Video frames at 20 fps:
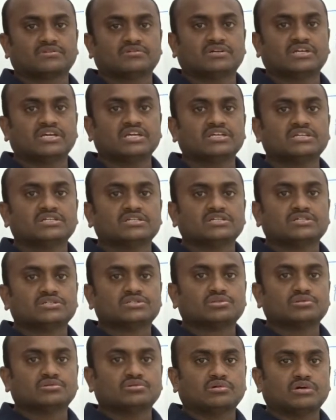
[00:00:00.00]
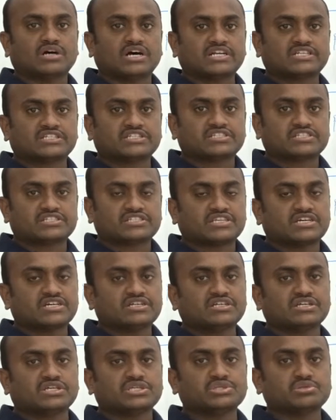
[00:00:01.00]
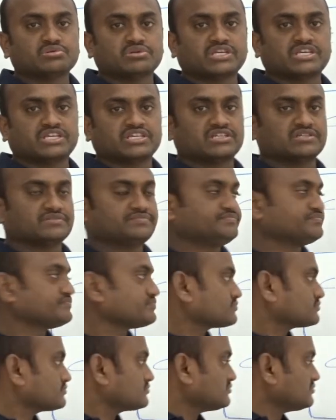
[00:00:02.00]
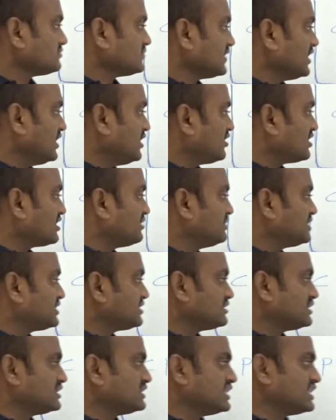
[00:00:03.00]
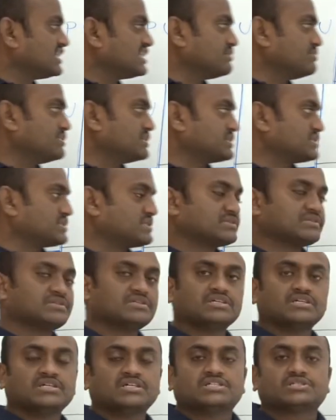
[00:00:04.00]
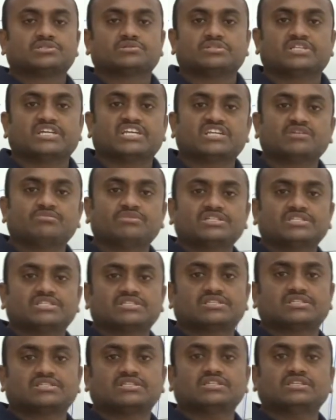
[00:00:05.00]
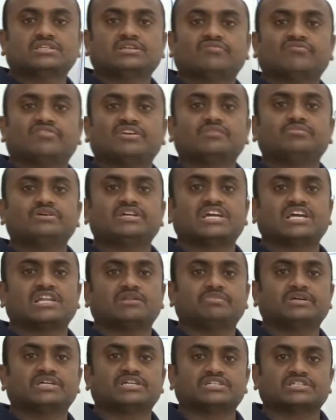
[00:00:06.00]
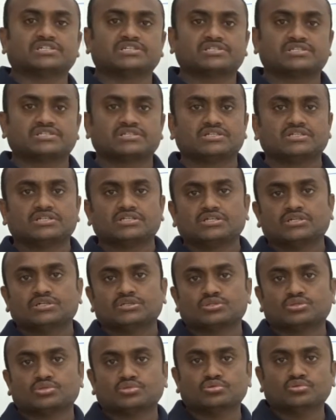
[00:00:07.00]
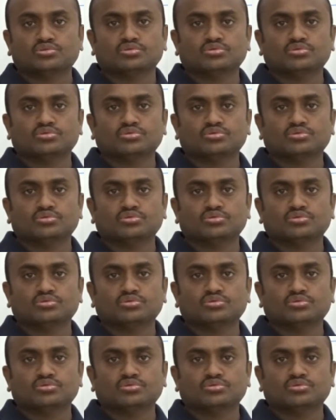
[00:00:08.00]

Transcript: Okay, so addresses are unique. Now coming to the data bus. So data bus will be helping us to